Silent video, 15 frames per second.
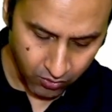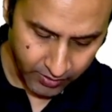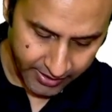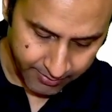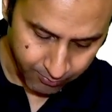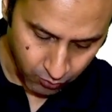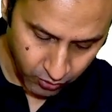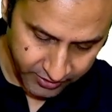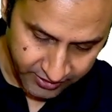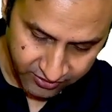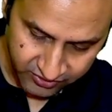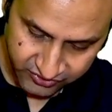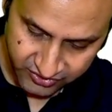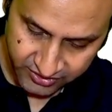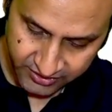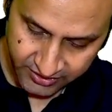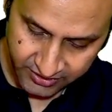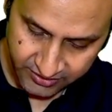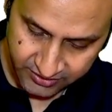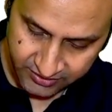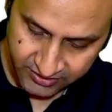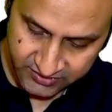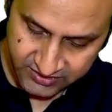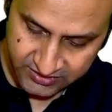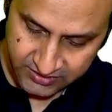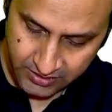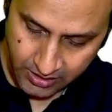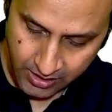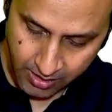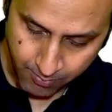I'm more interested in this
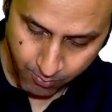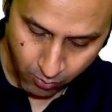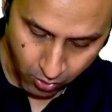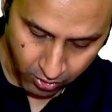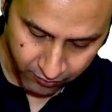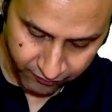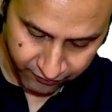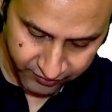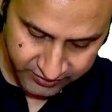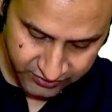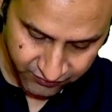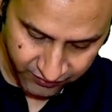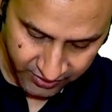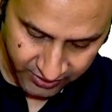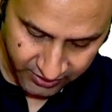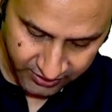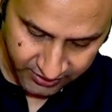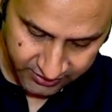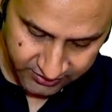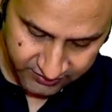amorphous variant.